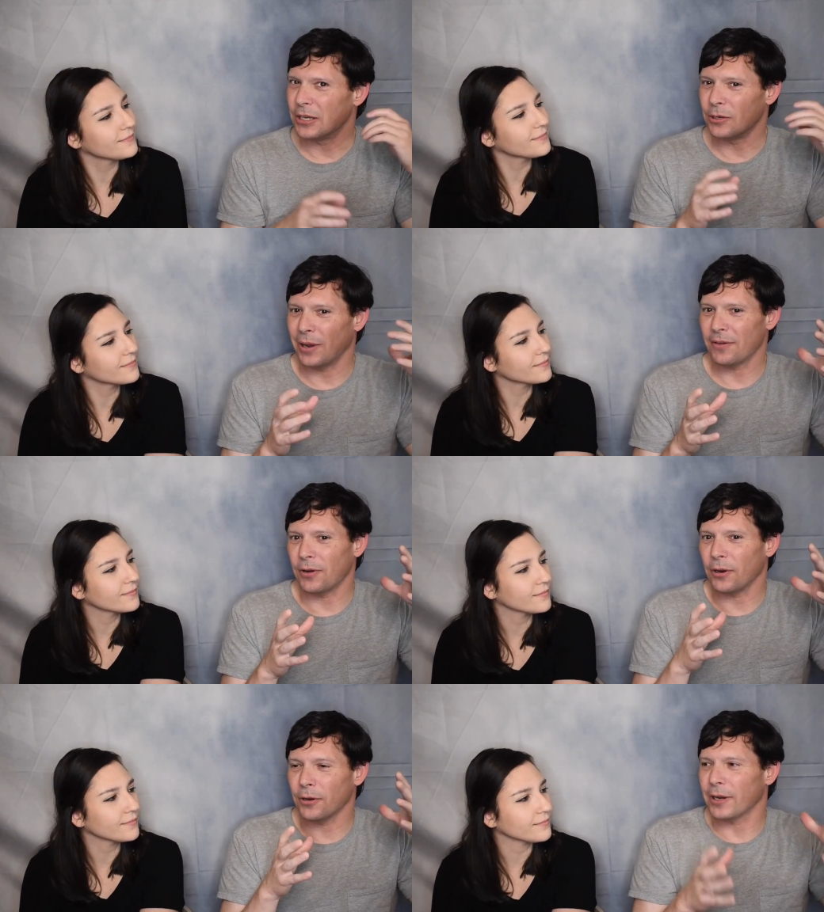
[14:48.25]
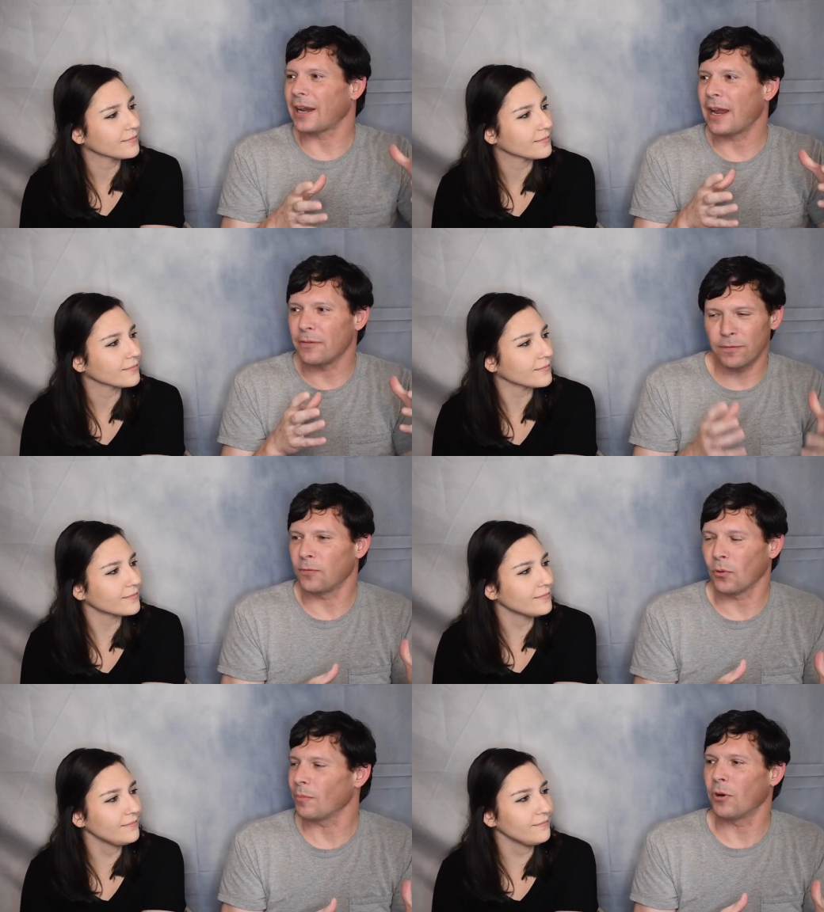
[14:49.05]
Speaker 1: You don't have a hurricane
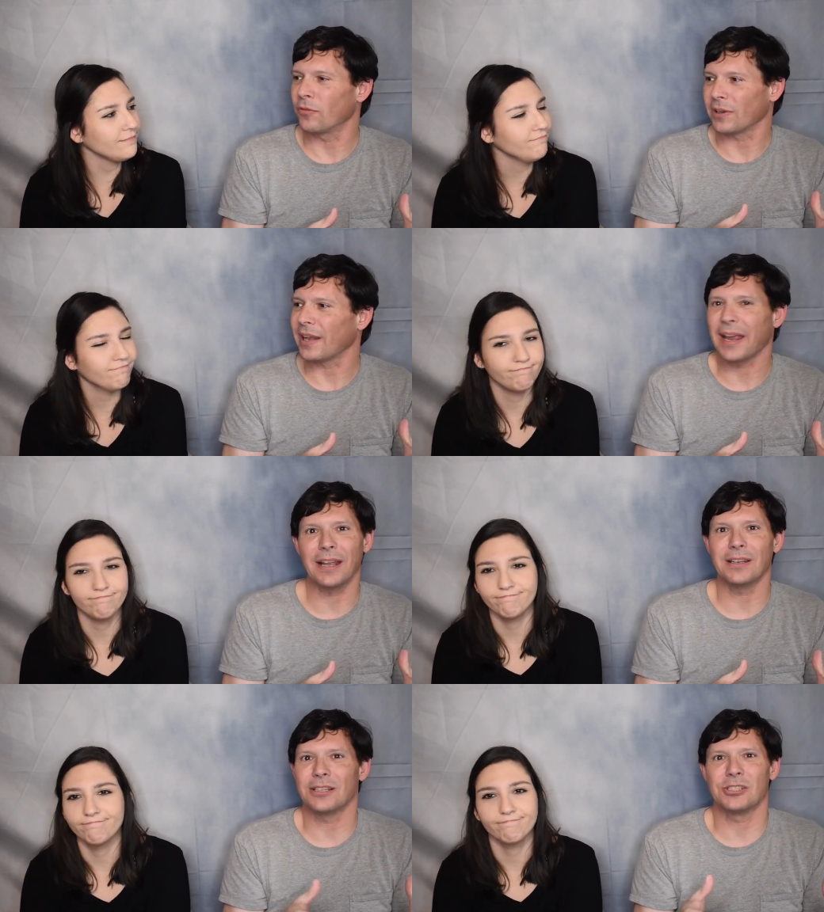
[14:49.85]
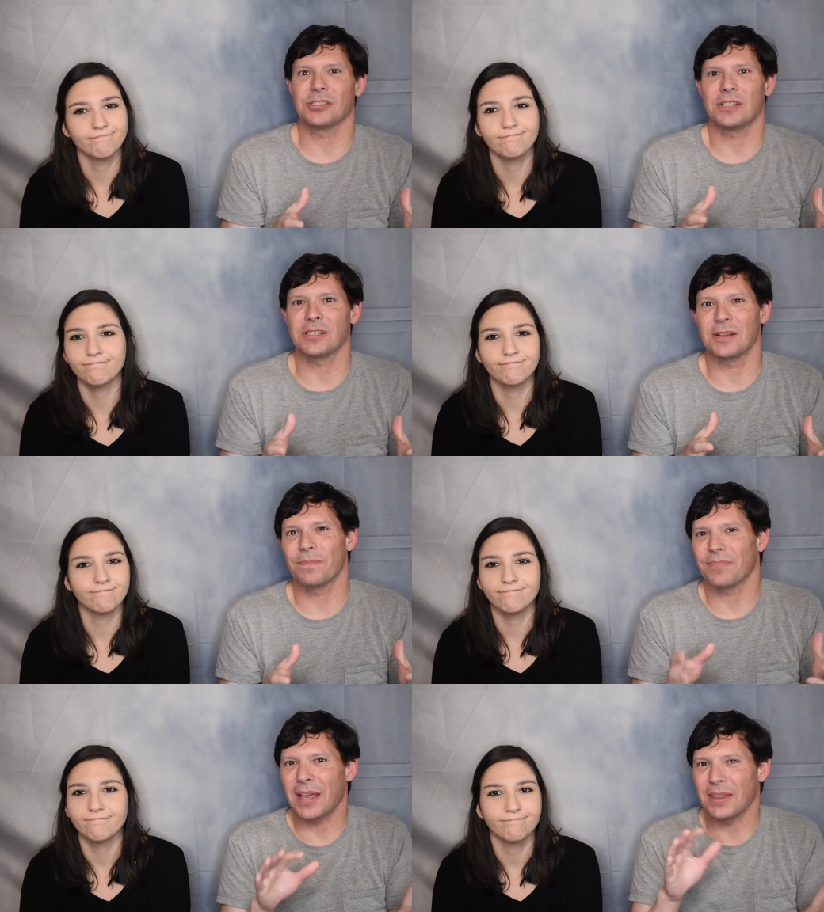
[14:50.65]
form over land. It just
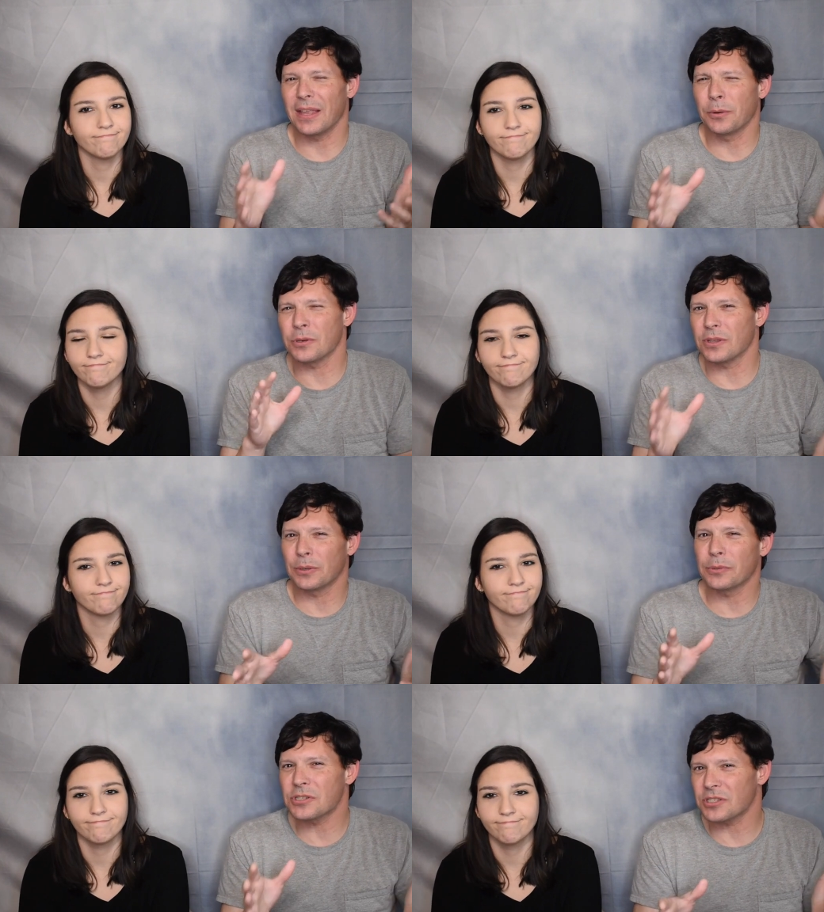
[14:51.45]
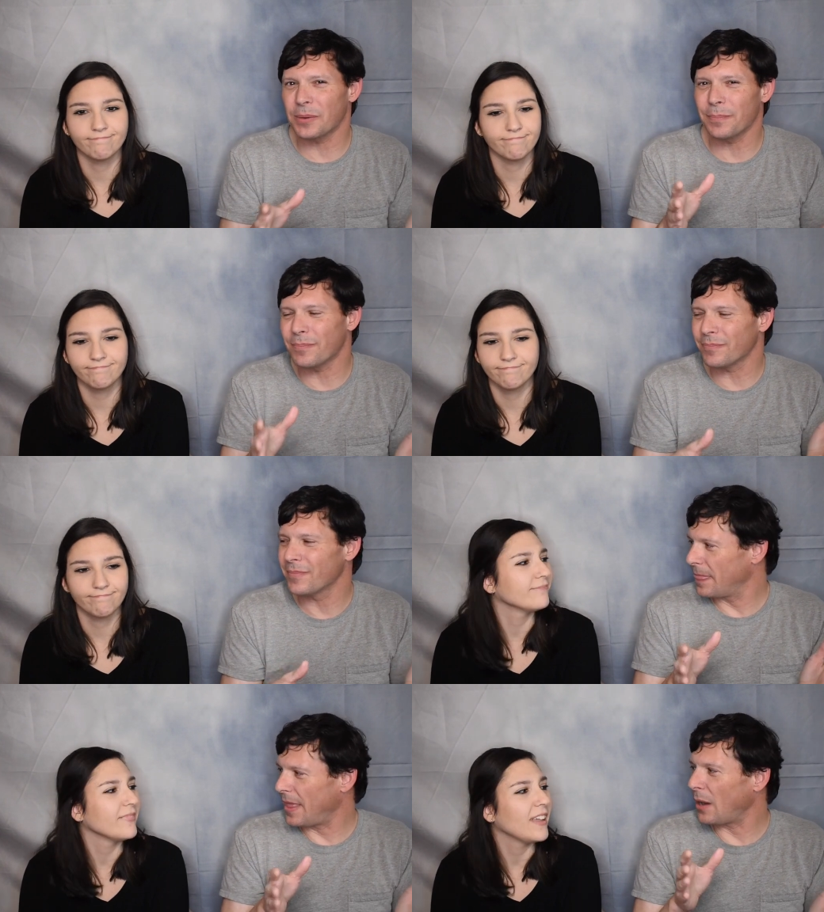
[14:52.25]
doesn't. That there were there was some.